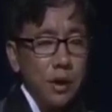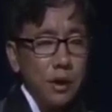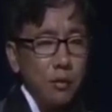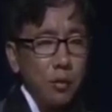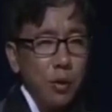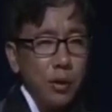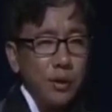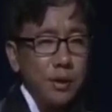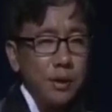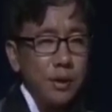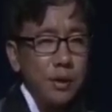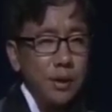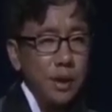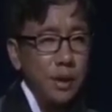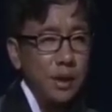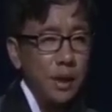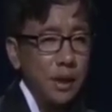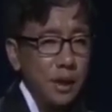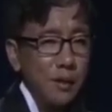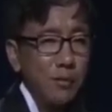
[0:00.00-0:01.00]
Western
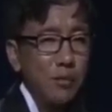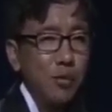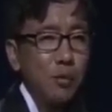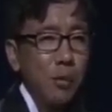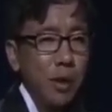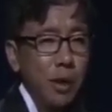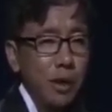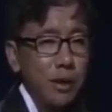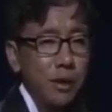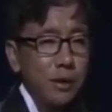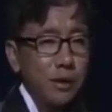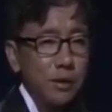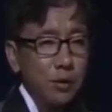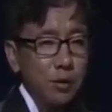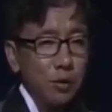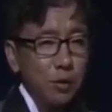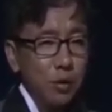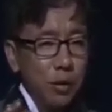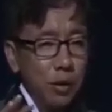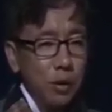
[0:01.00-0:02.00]
saying that came to mind is
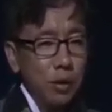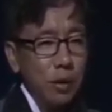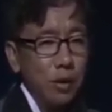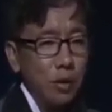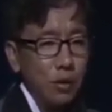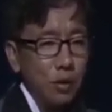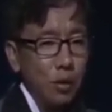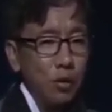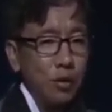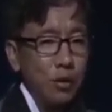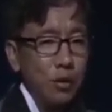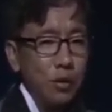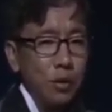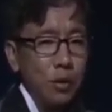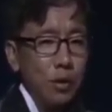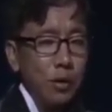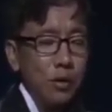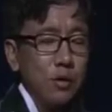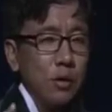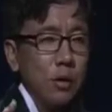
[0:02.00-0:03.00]
to not
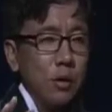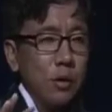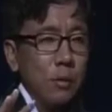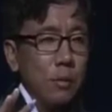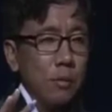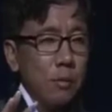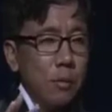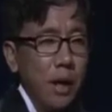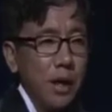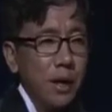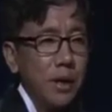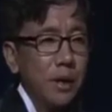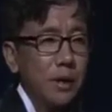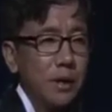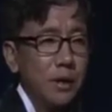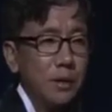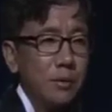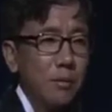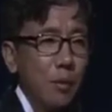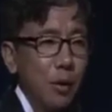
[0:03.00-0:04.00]

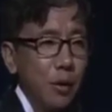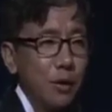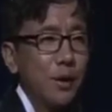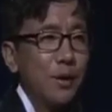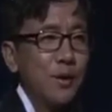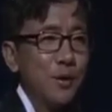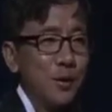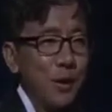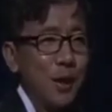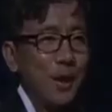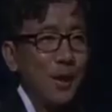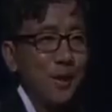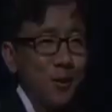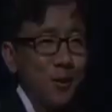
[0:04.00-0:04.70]
bite more than you can